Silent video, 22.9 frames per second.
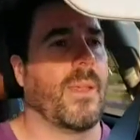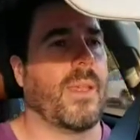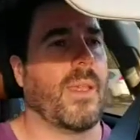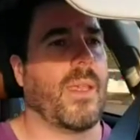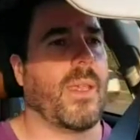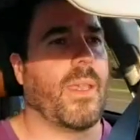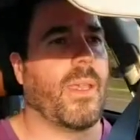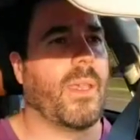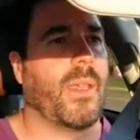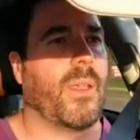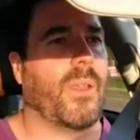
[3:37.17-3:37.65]

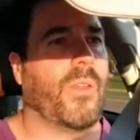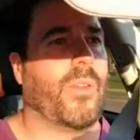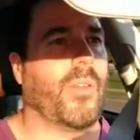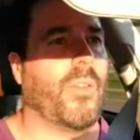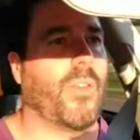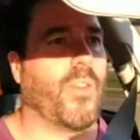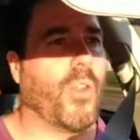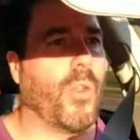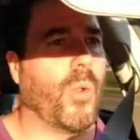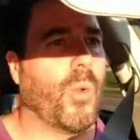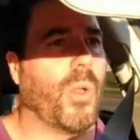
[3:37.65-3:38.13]

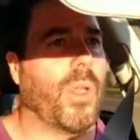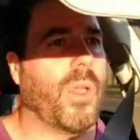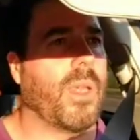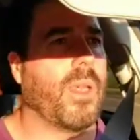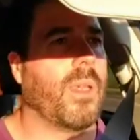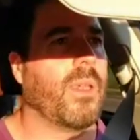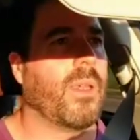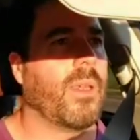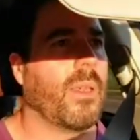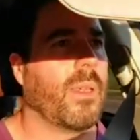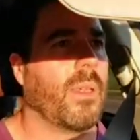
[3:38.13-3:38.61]
is
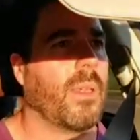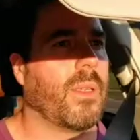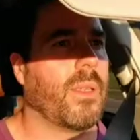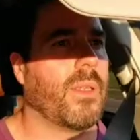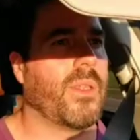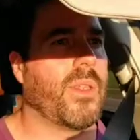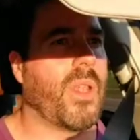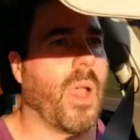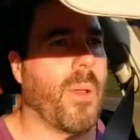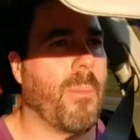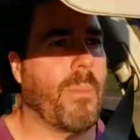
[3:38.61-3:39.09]
doing
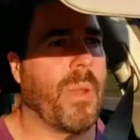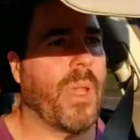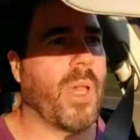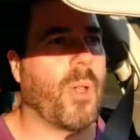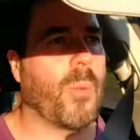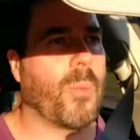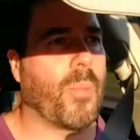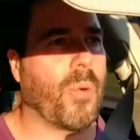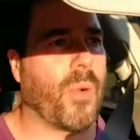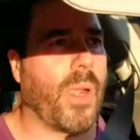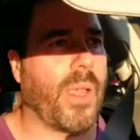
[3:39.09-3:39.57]

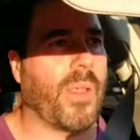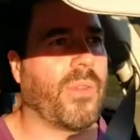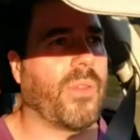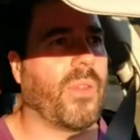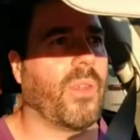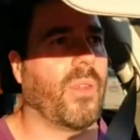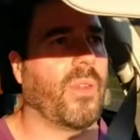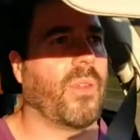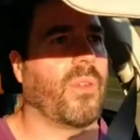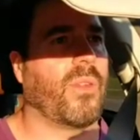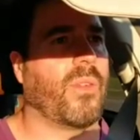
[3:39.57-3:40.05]
dumbbell
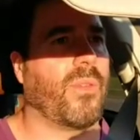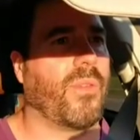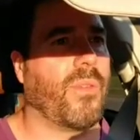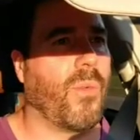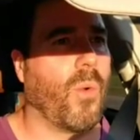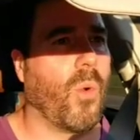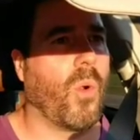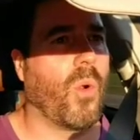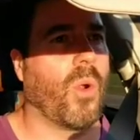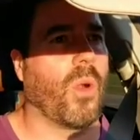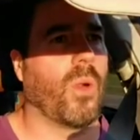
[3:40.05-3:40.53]
presses
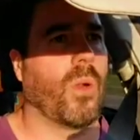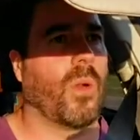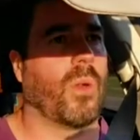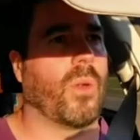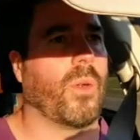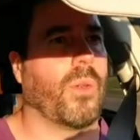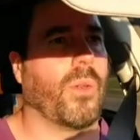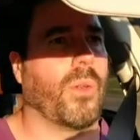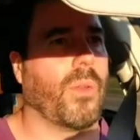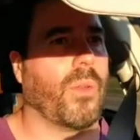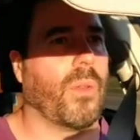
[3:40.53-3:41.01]
for
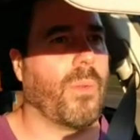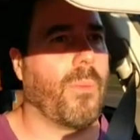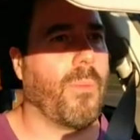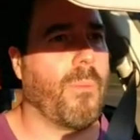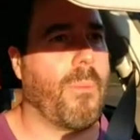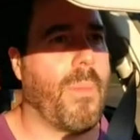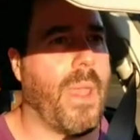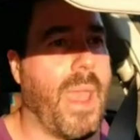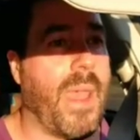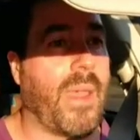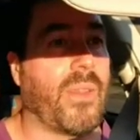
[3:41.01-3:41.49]

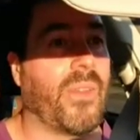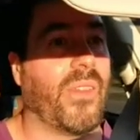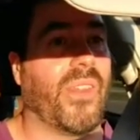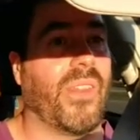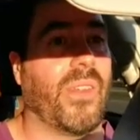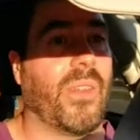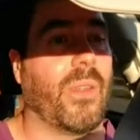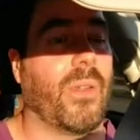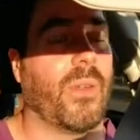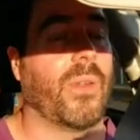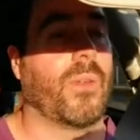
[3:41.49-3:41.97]

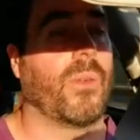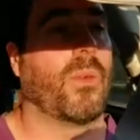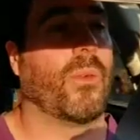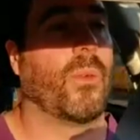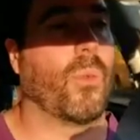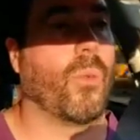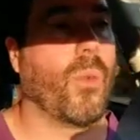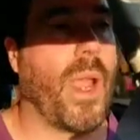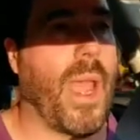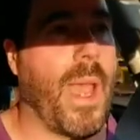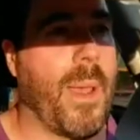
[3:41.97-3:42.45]
max
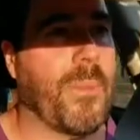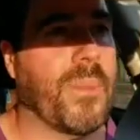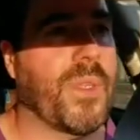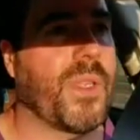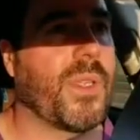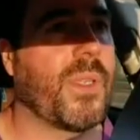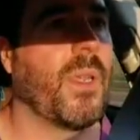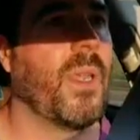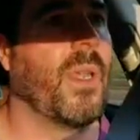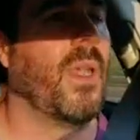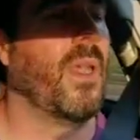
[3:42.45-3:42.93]

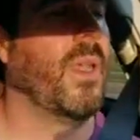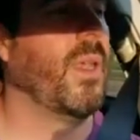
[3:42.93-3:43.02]
reps.